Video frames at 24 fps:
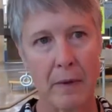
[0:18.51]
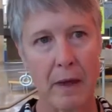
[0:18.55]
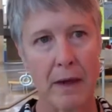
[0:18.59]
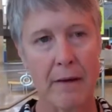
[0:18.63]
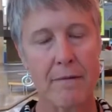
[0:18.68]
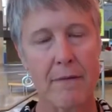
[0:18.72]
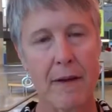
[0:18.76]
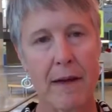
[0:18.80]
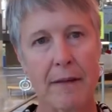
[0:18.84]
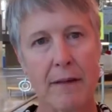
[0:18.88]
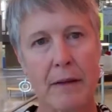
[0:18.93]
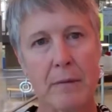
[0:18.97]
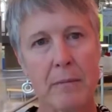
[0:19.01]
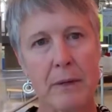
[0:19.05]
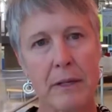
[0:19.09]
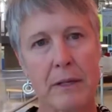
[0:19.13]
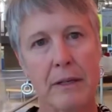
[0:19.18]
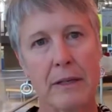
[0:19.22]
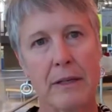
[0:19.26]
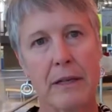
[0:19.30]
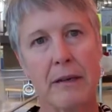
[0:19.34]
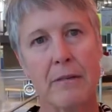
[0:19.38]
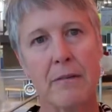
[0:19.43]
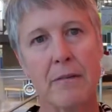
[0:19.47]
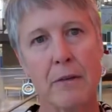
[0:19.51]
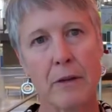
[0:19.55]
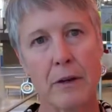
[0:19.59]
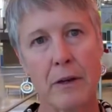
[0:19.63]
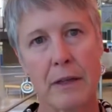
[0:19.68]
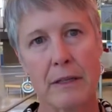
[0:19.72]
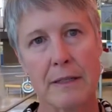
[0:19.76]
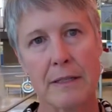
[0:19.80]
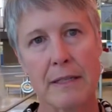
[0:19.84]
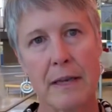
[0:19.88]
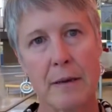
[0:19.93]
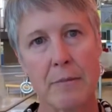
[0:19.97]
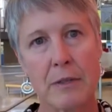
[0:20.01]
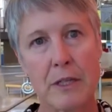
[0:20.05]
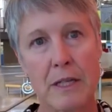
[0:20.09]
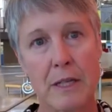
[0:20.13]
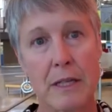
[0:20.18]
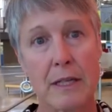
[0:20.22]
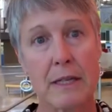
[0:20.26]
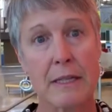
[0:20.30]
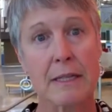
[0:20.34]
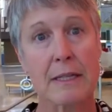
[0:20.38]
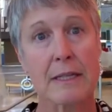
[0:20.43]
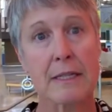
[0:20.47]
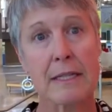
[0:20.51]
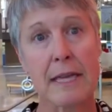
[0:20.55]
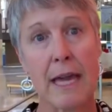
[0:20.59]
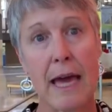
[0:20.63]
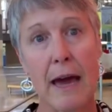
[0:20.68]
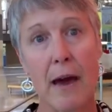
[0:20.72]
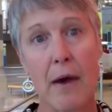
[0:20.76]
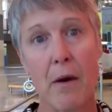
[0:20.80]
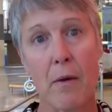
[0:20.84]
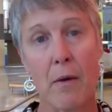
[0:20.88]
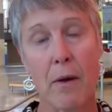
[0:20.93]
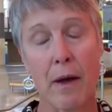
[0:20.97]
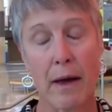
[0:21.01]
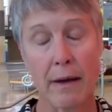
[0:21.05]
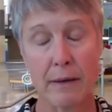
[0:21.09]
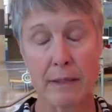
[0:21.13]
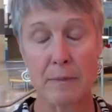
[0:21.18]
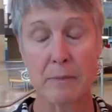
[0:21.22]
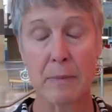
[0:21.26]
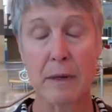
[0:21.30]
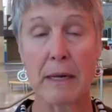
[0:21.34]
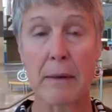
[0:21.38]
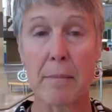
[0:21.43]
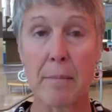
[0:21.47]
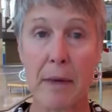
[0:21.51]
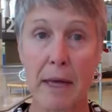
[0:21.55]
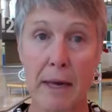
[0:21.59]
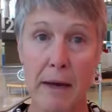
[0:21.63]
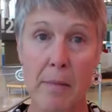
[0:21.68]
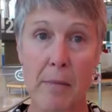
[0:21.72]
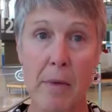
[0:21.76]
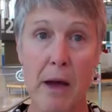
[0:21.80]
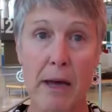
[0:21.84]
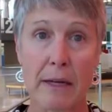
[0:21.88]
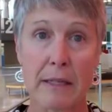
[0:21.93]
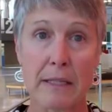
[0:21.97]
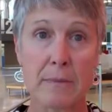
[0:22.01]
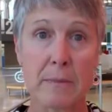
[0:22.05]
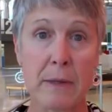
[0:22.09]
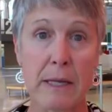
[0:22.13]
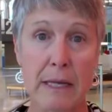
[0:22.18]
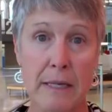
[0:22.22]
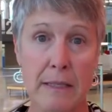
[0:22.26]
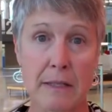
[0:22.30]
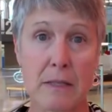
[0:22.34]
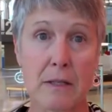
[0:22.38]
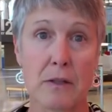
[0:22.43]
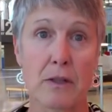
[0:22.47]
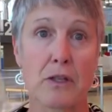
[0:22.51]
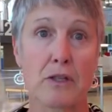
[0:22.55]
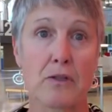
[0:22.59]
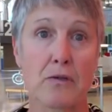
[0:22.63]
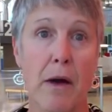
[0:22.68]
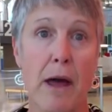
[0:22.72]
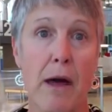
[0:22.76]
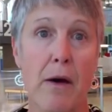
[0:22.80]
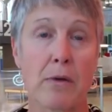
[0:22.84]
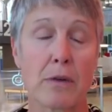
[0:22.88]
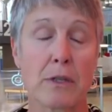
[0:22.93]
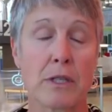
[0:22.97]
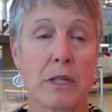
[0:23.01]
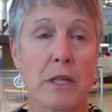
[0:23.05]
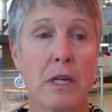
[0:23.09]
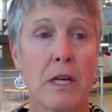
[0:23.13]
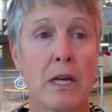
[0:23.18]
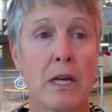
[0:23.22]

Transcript: availability for consumption in this cow has been minimized because of the drought.